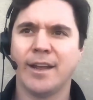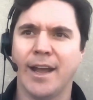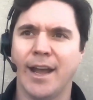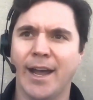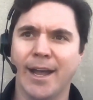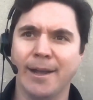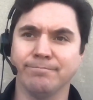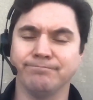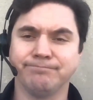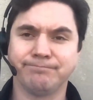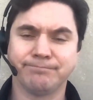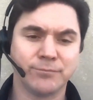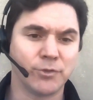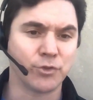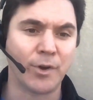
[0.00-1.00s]
um,
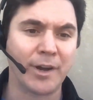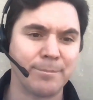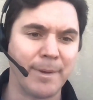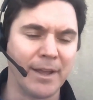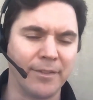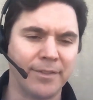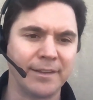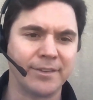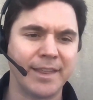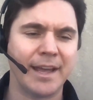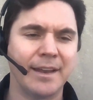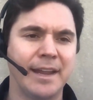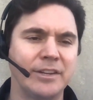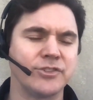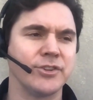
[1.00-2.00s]
direct mail and things of
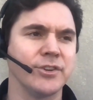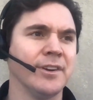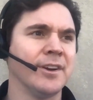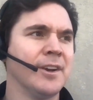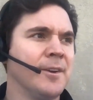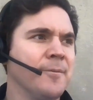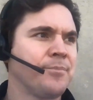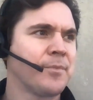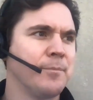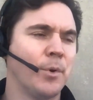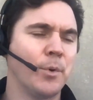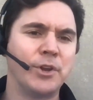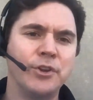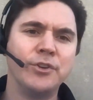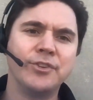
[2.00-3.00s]
that nature. But
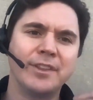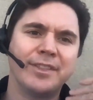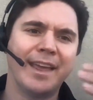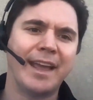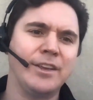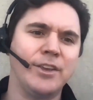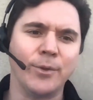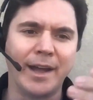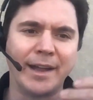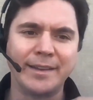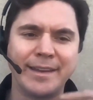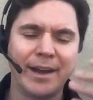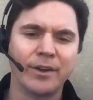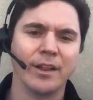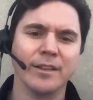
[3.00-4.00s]
when you're using thank you, I
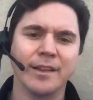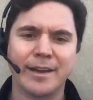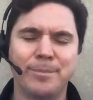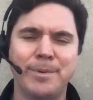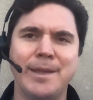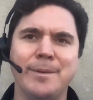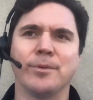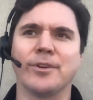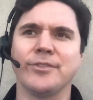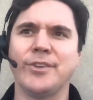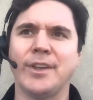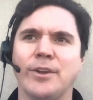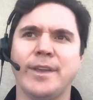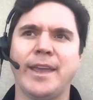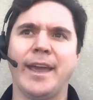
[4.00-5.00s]
doubt a lot of people are
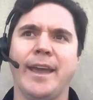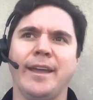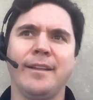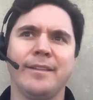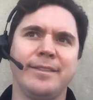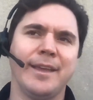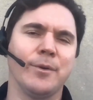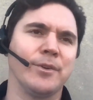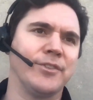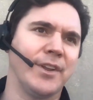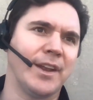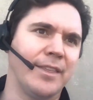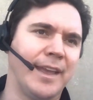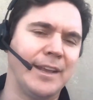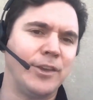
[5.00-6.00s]
saying, okay, they were sent
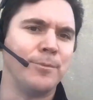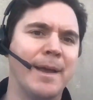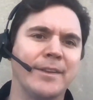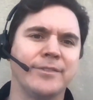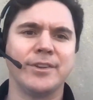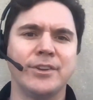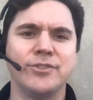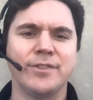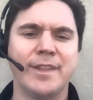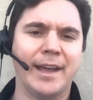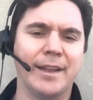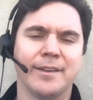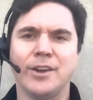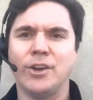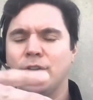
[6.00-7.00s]
a thank you message and
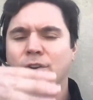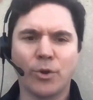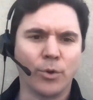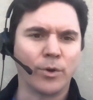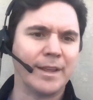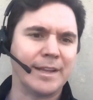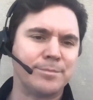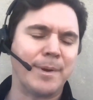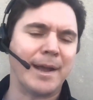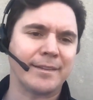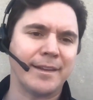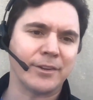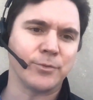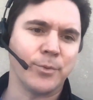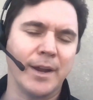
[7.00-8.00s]
that correlates back
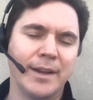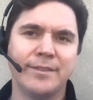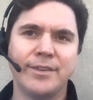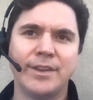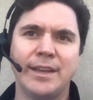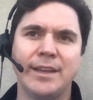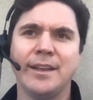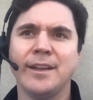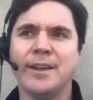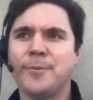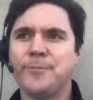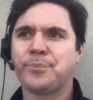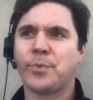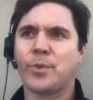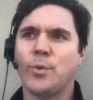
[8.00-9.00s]
to X, Y, and Z.
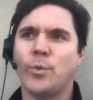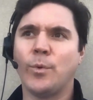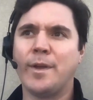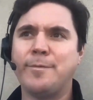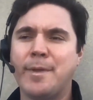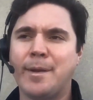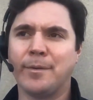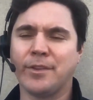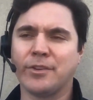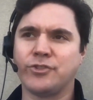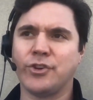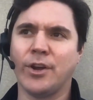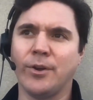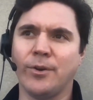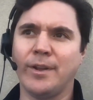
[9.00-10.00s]
What we've been able to
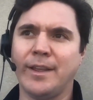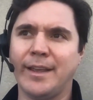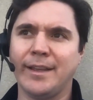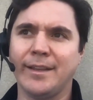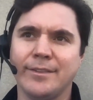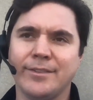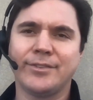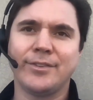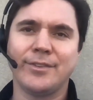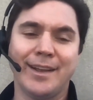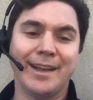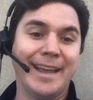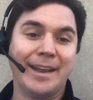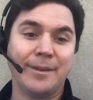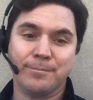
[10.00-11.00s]
show is,
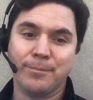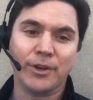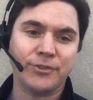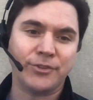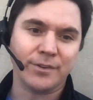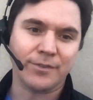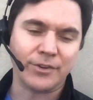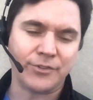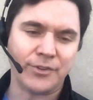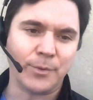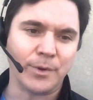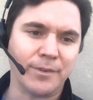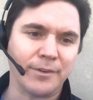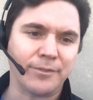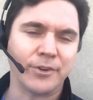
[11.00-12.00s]
again, Bosch University,
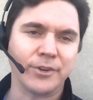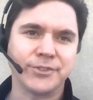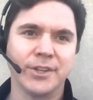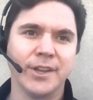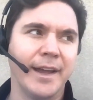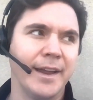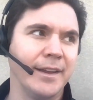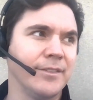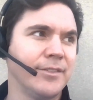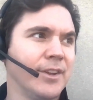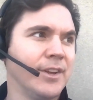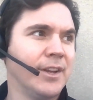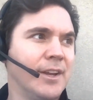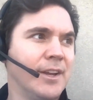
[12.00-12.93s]
one of our first clients,